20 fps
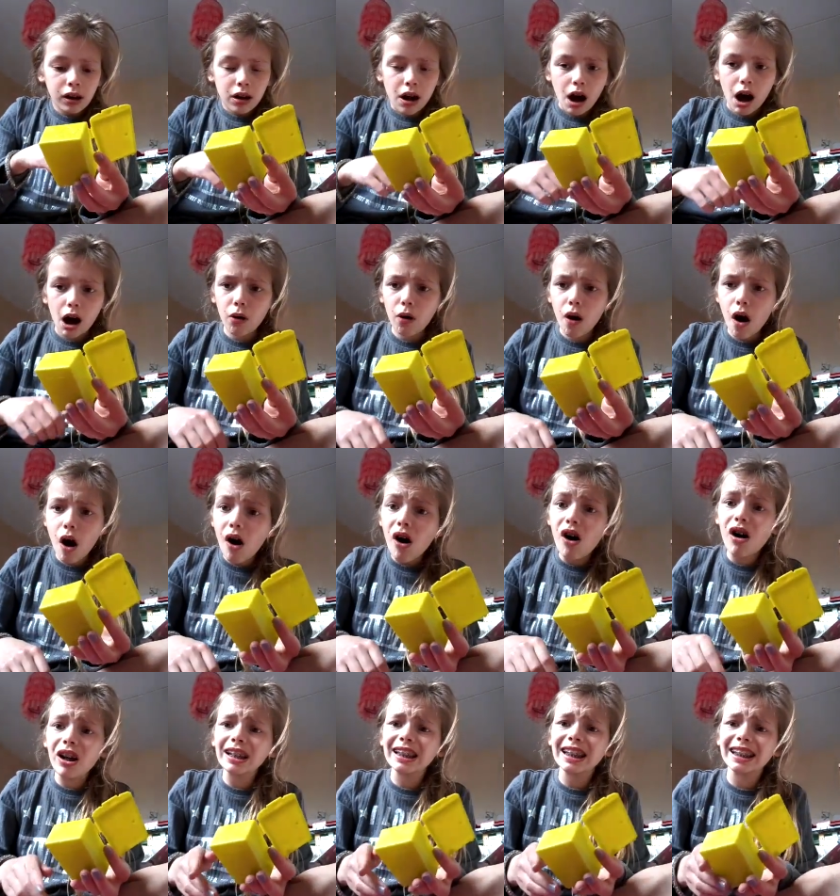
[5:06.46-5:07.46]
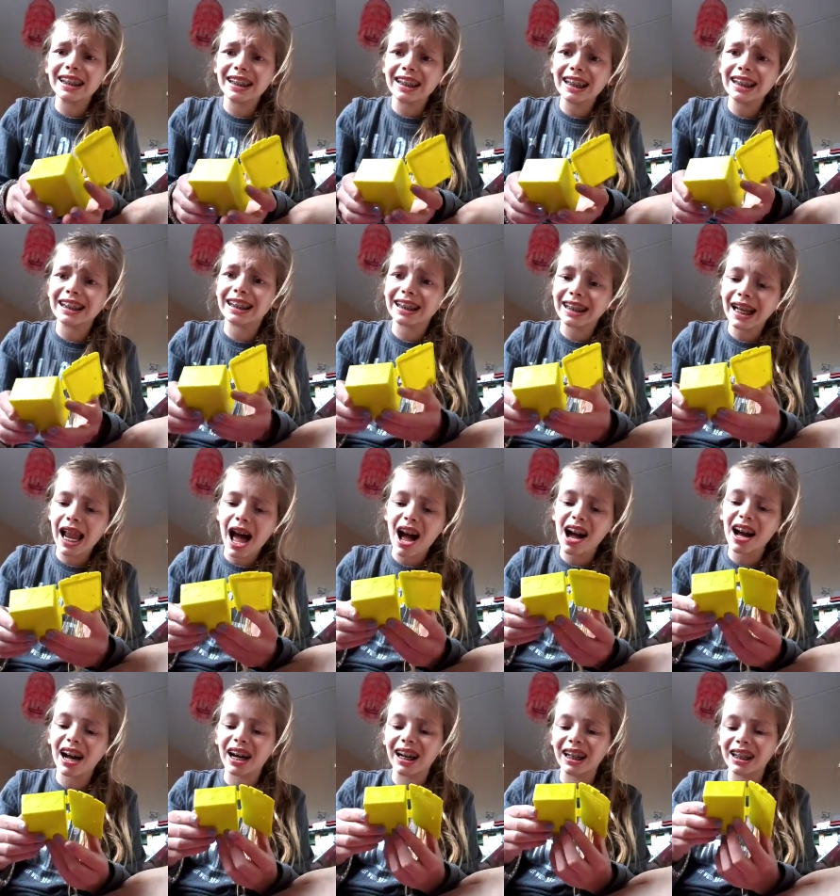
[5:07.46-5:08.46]
How old is this
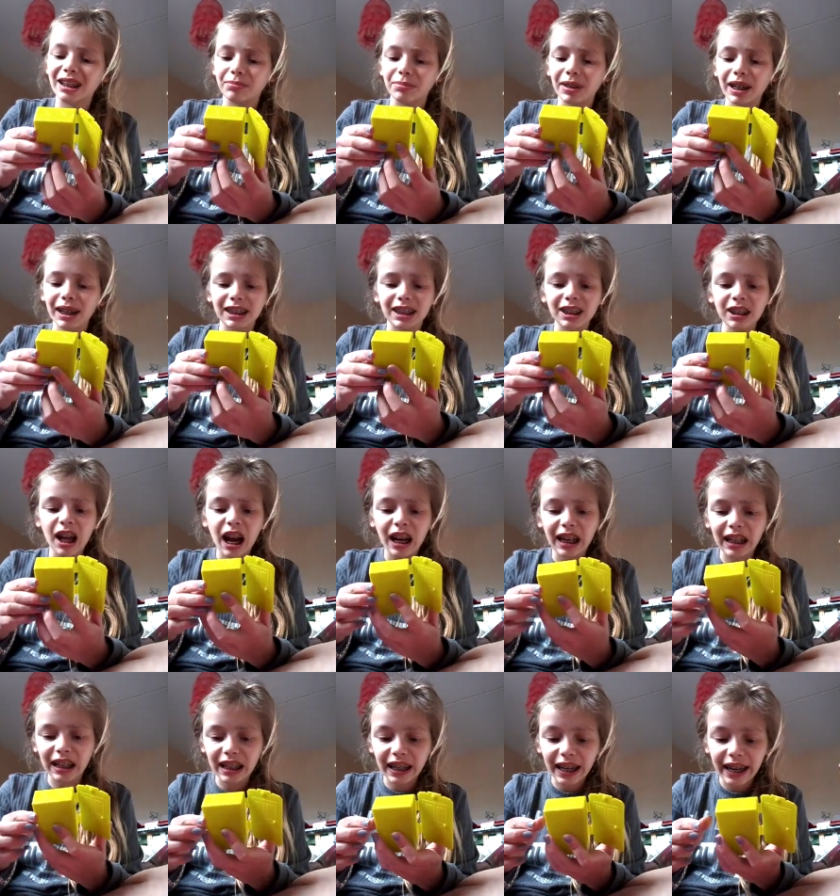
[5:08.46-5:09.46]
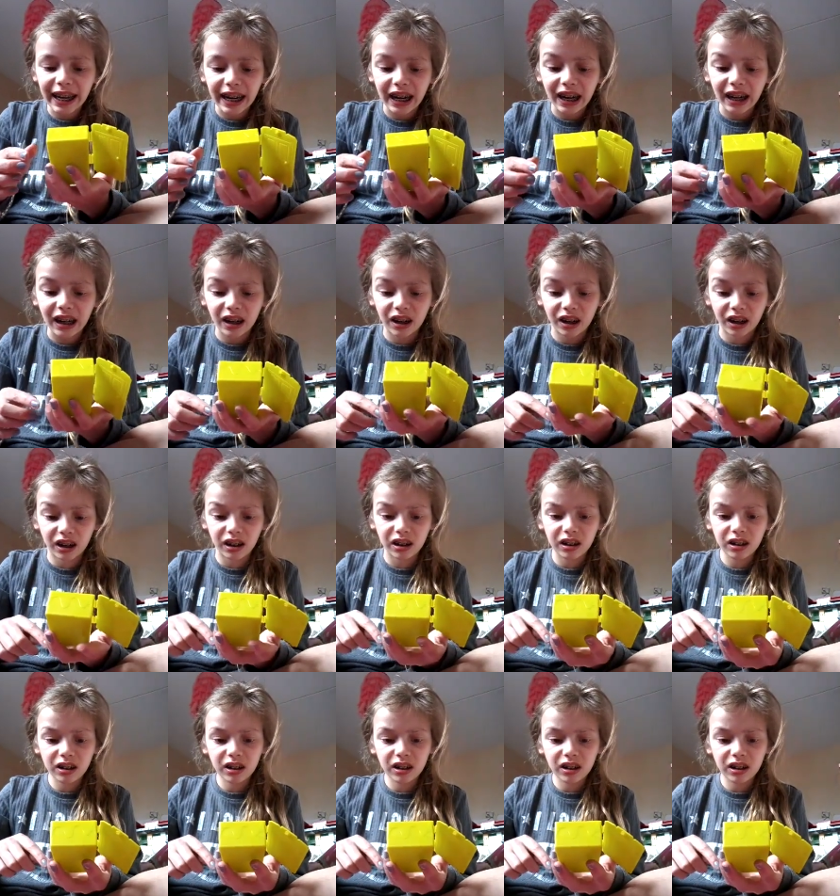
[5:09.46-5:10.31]
slime? It's not clear.